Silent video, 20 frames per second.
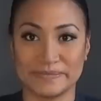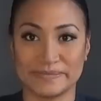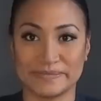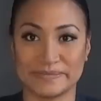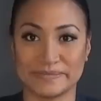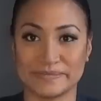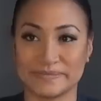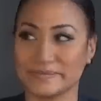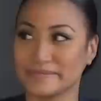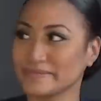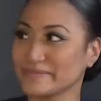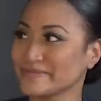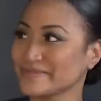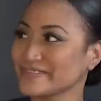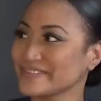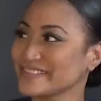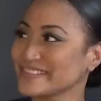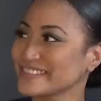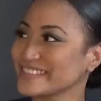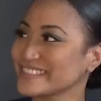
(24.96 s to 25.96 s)

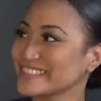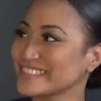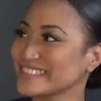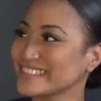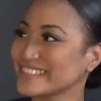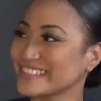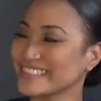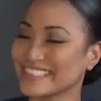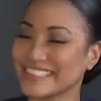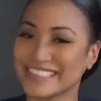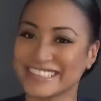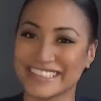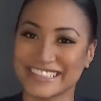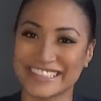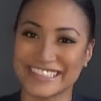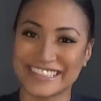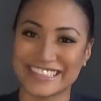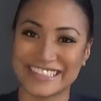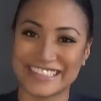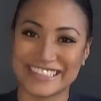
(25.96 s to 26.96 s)

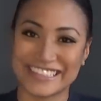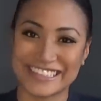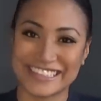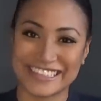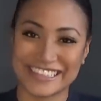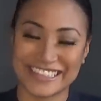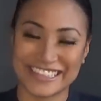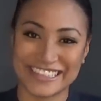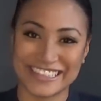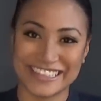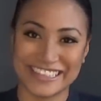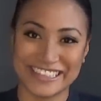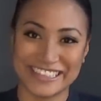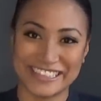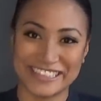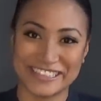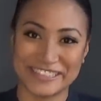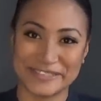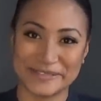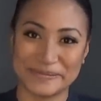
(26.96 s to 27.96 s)

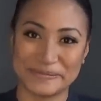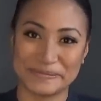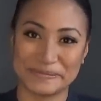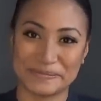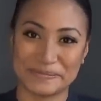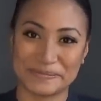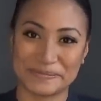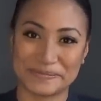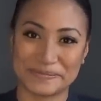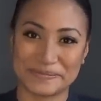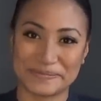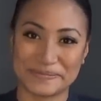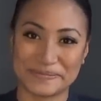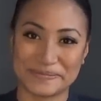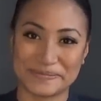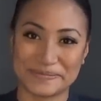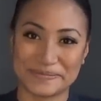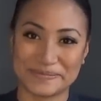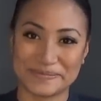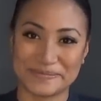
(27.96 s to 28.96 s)

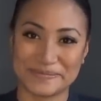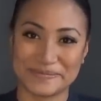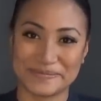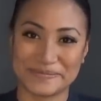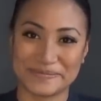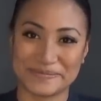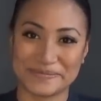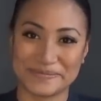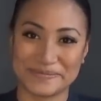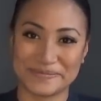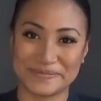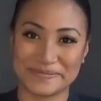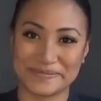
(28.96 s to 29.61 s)
This person isn't speaking.